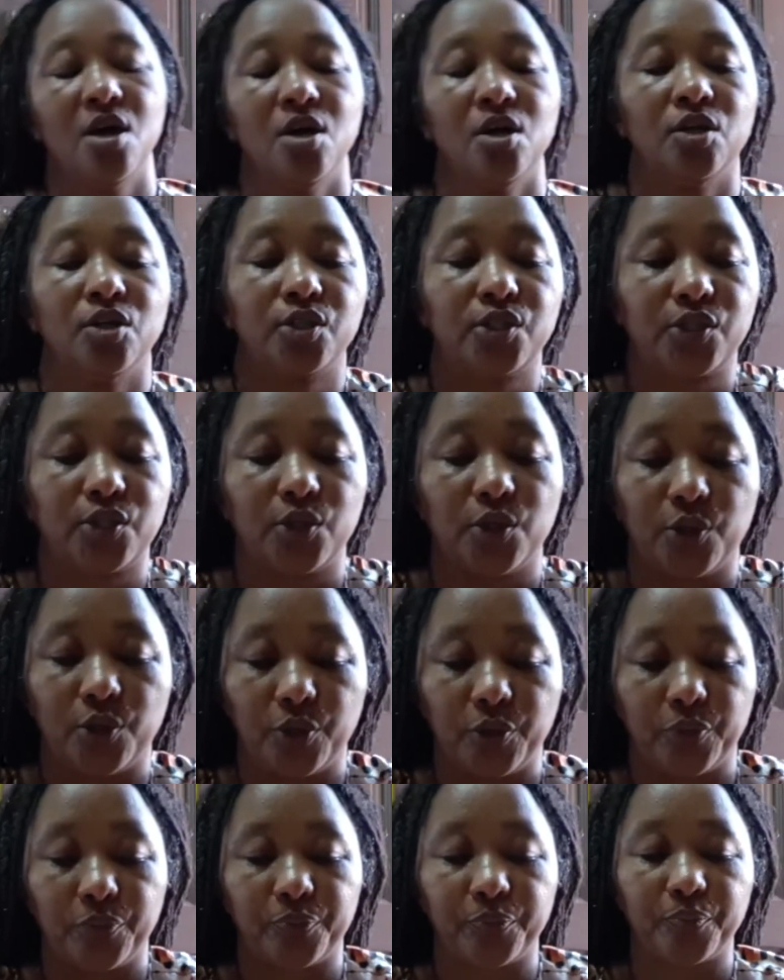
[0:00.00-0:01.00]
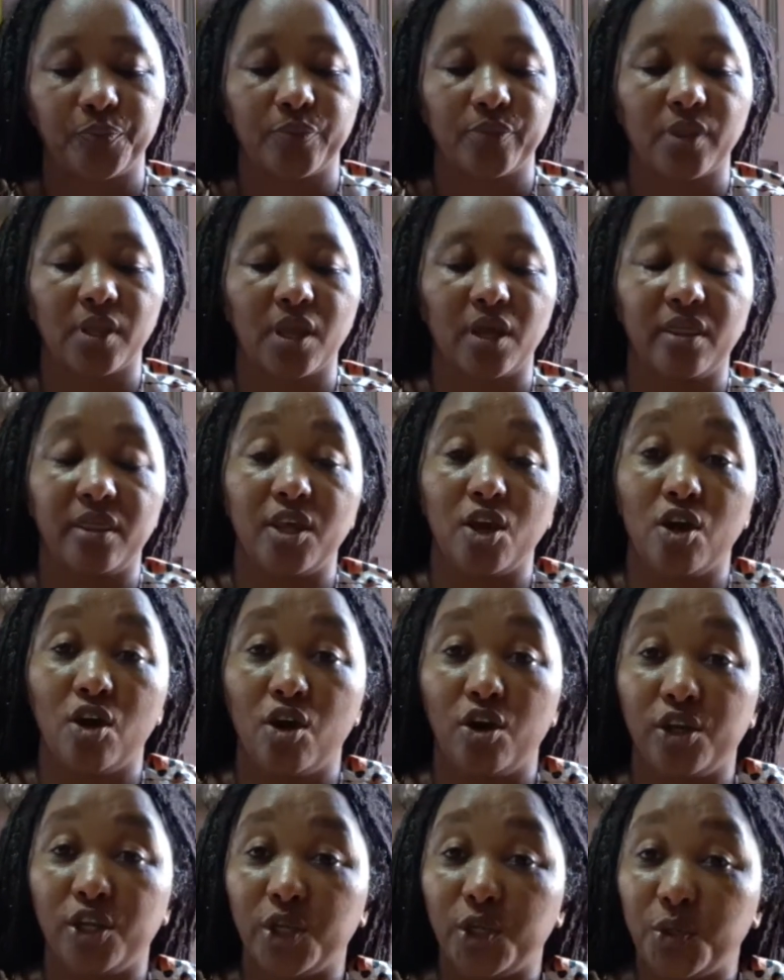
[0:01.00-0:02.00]
So the
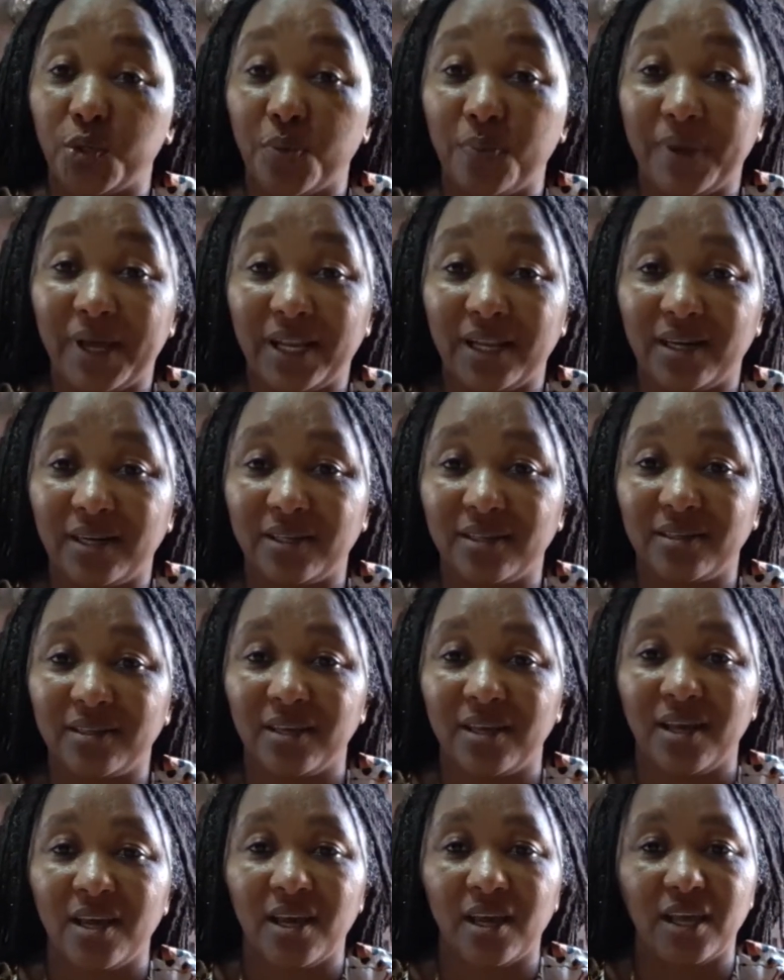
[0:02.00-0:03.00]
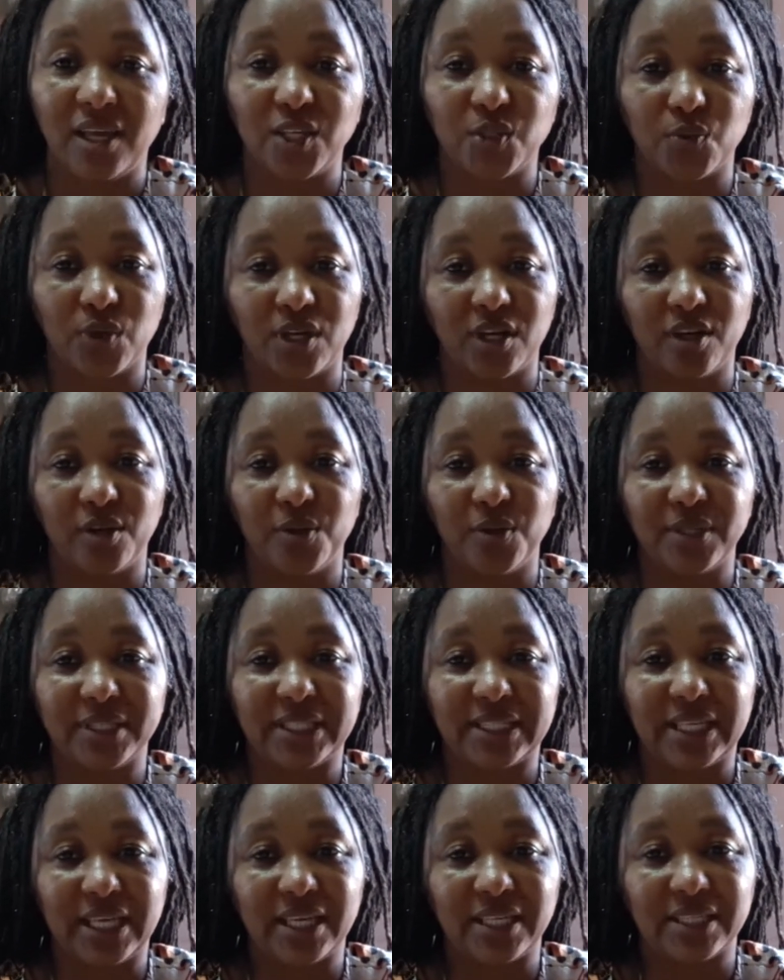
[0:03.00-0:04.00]
honeydew melon is one of those
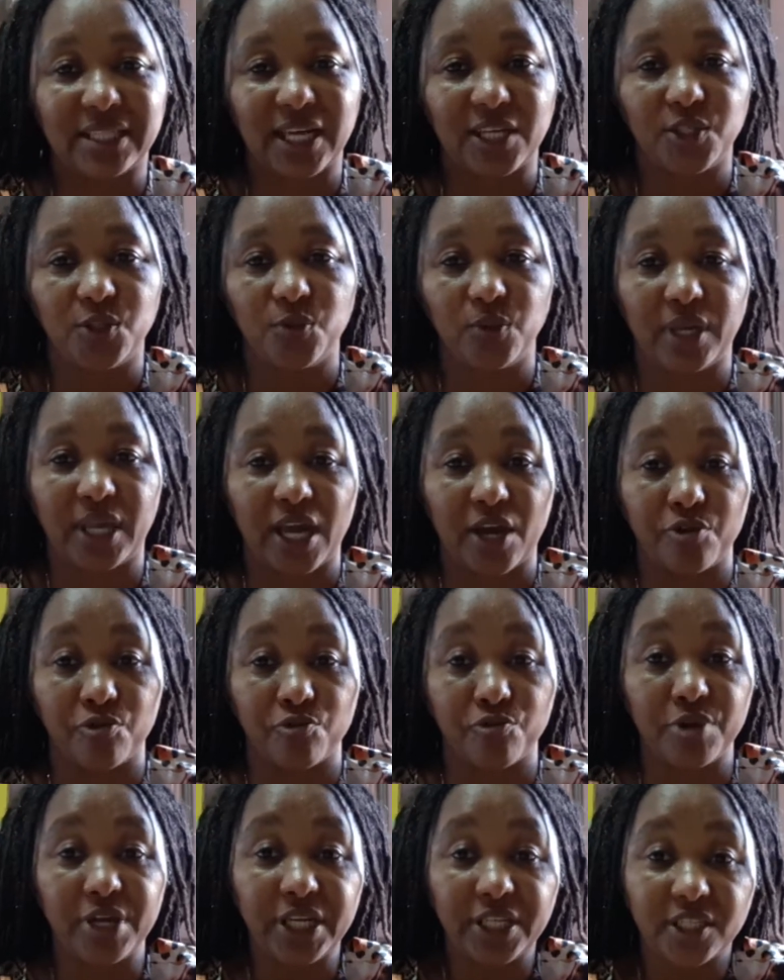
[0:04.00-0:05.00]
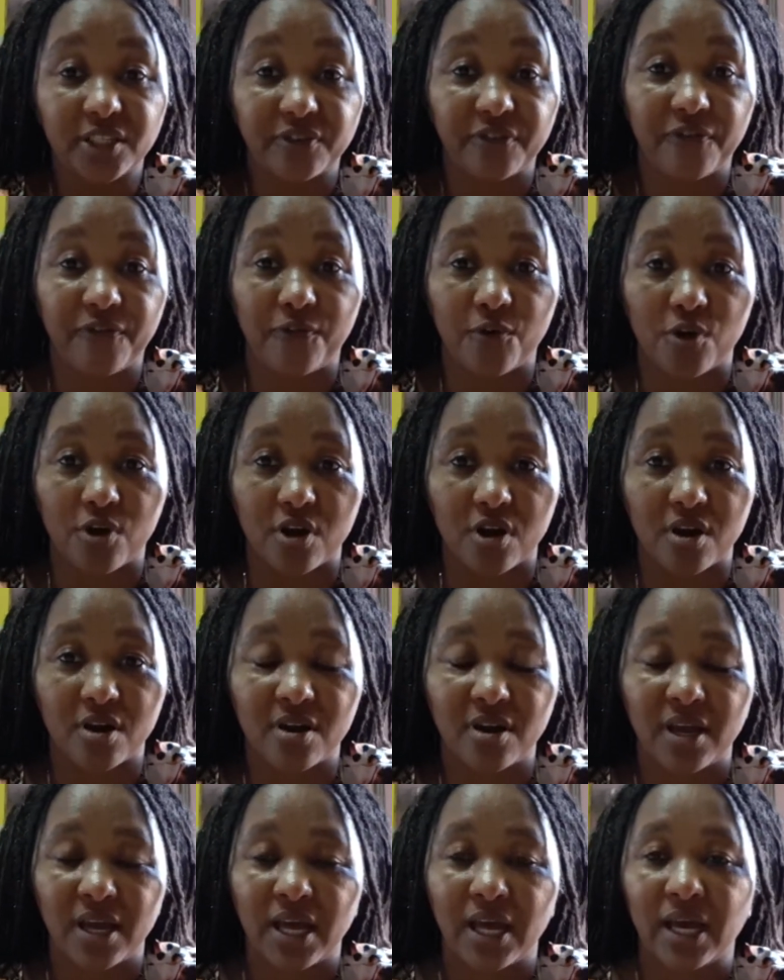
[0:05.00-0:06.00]
things that you can reach for
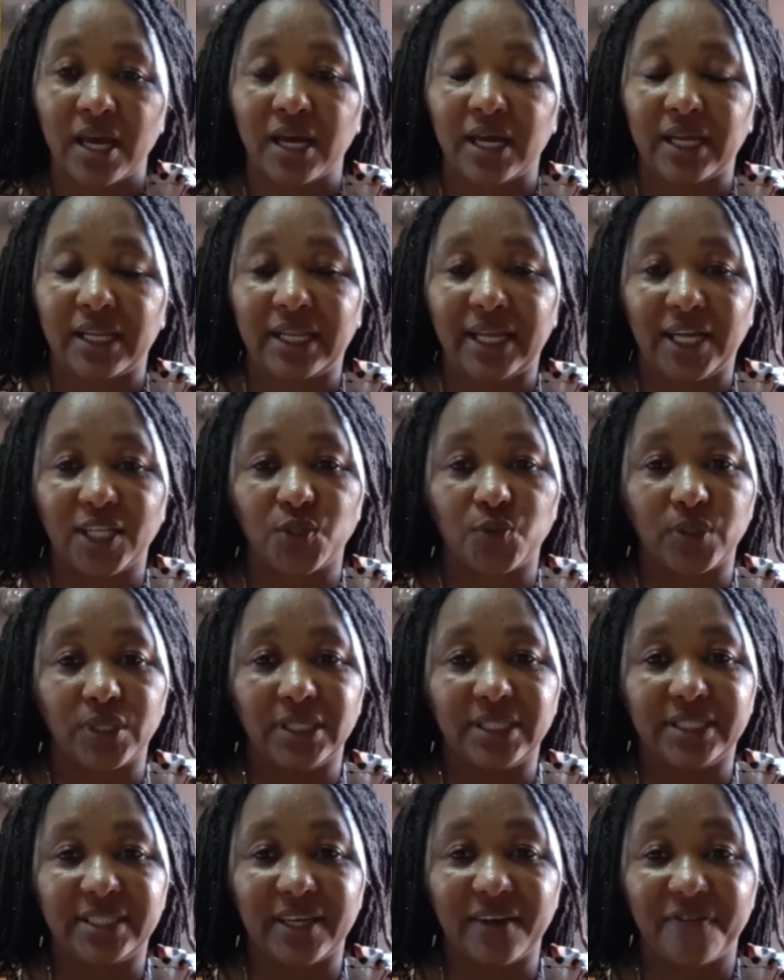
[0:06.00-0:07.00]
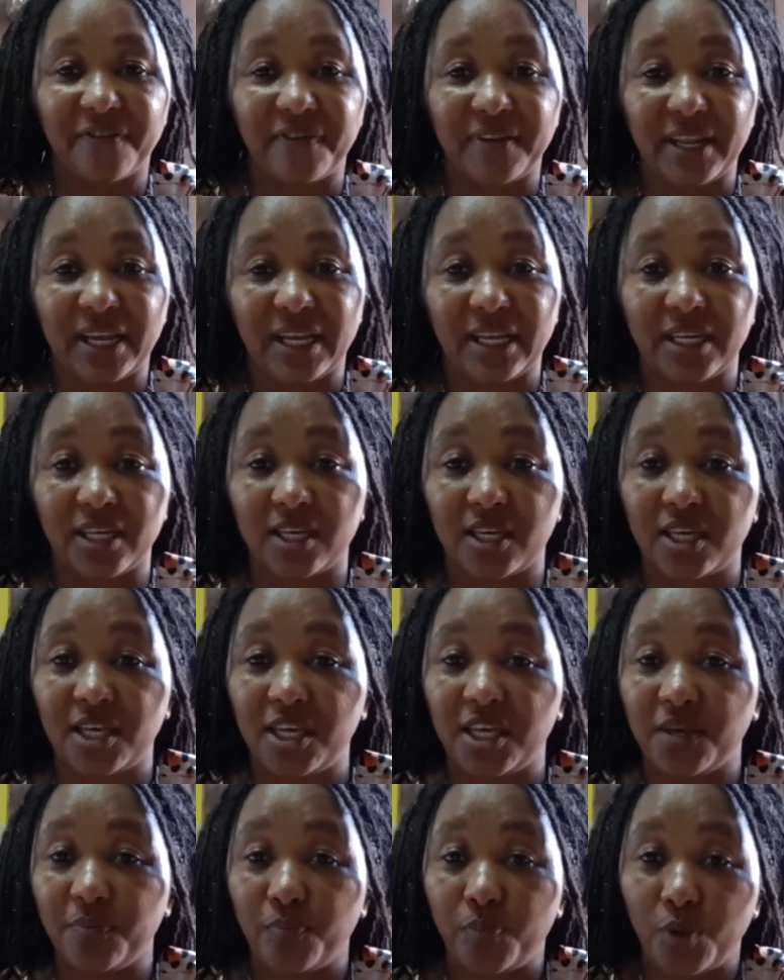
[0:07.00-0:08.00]
that will definitely
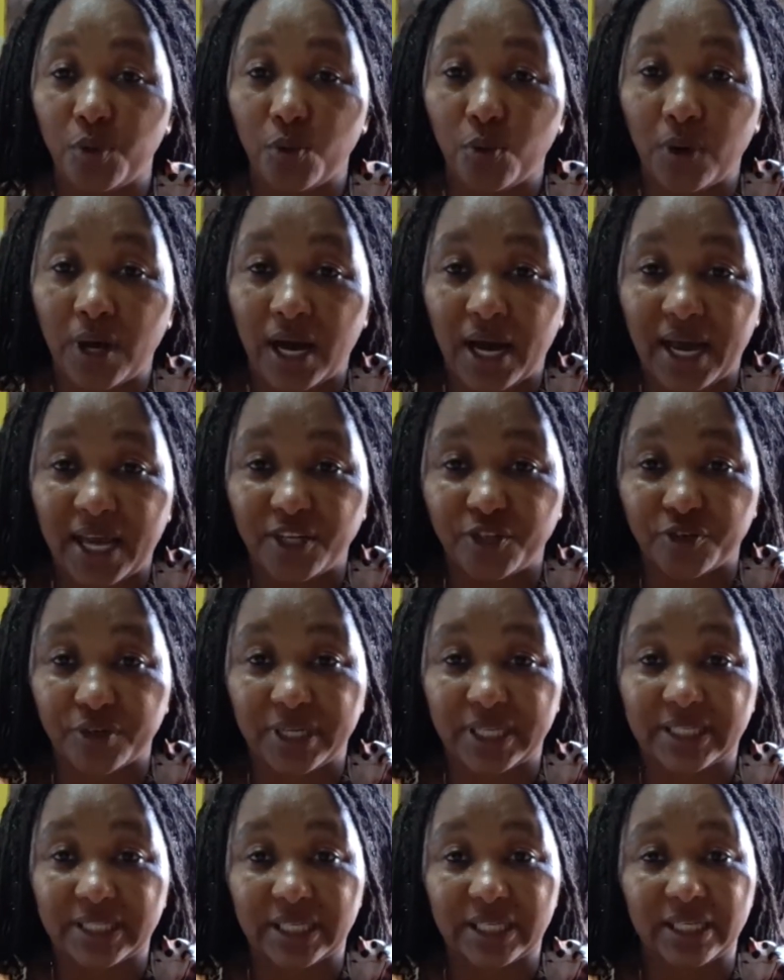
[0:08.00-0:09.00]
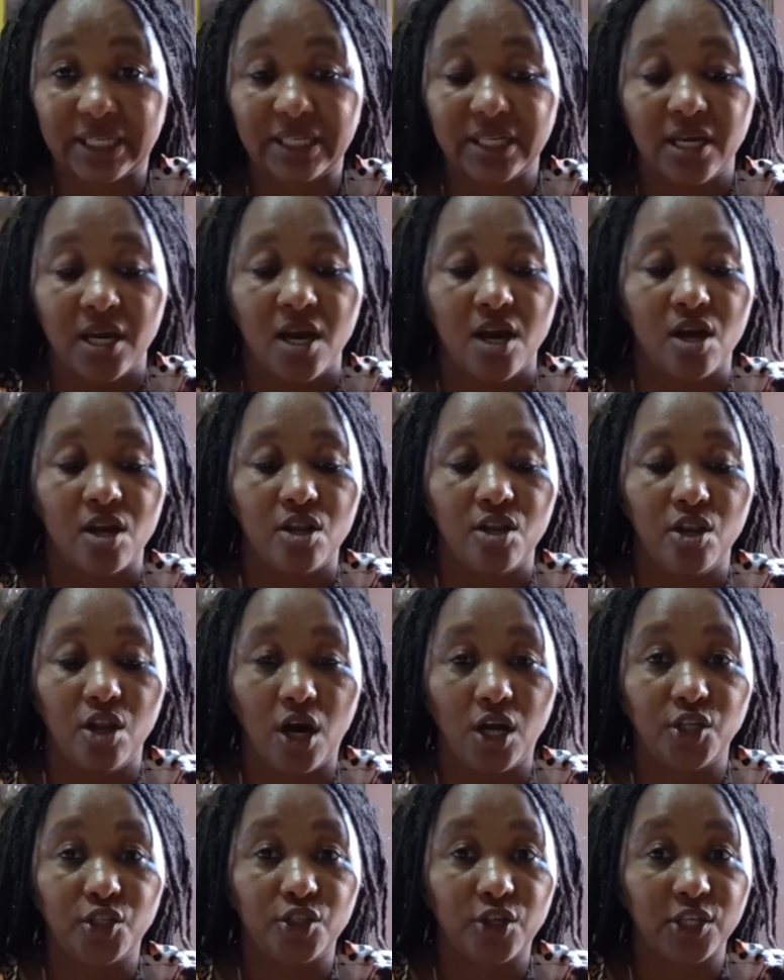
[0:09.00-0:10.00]
keep you hydrated,
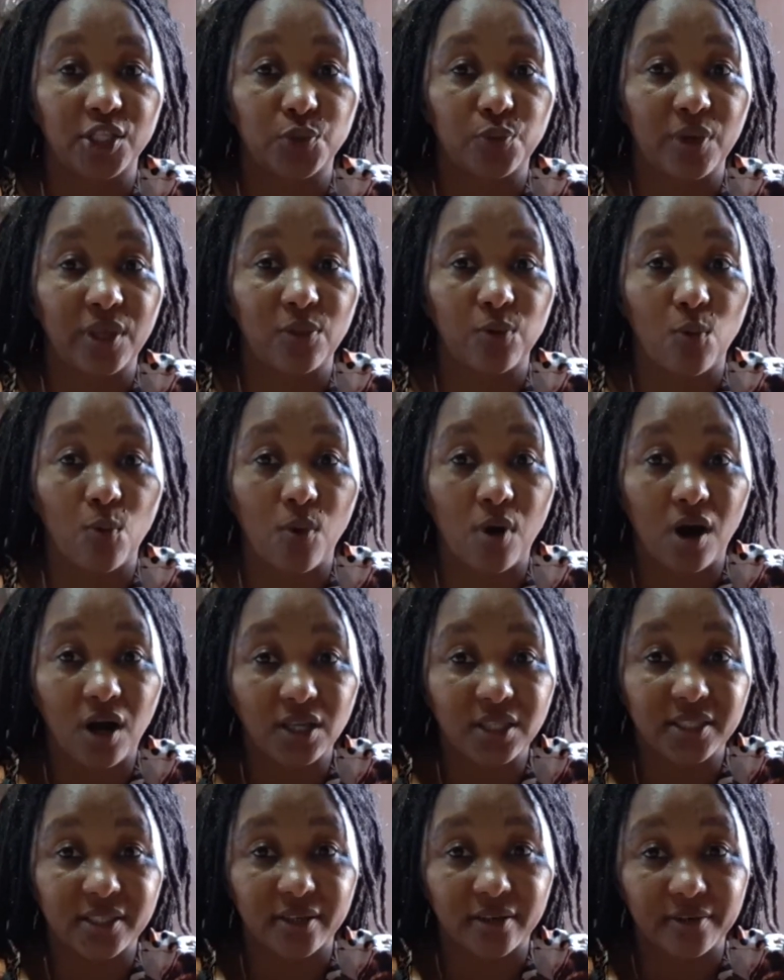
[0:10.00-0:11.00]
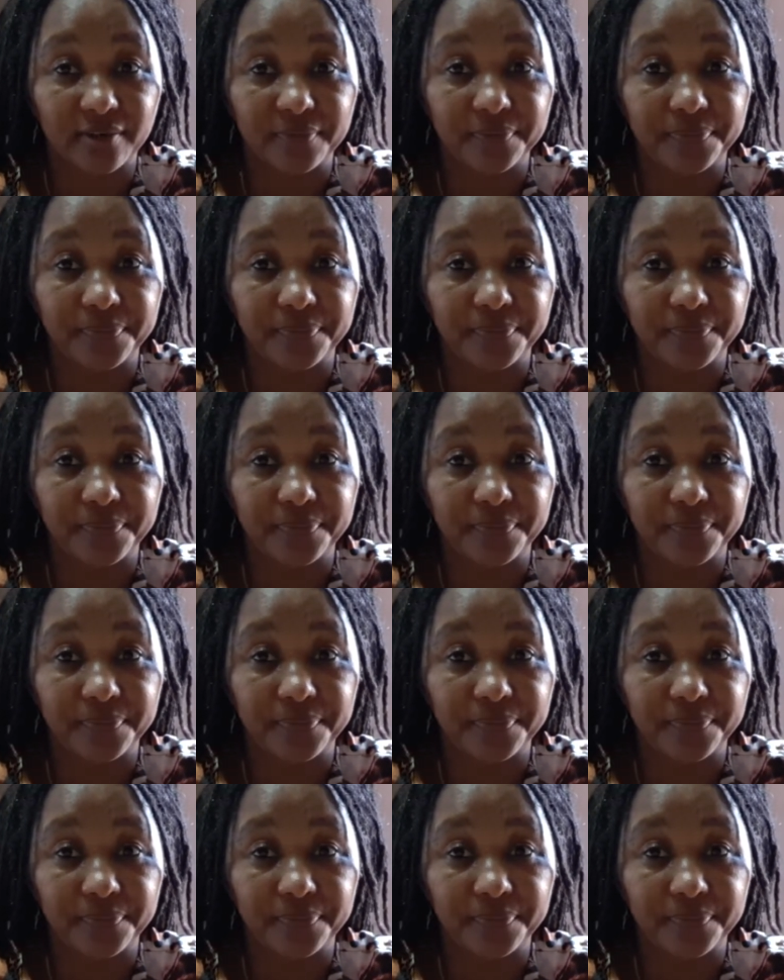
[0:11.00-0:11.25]
not just with water,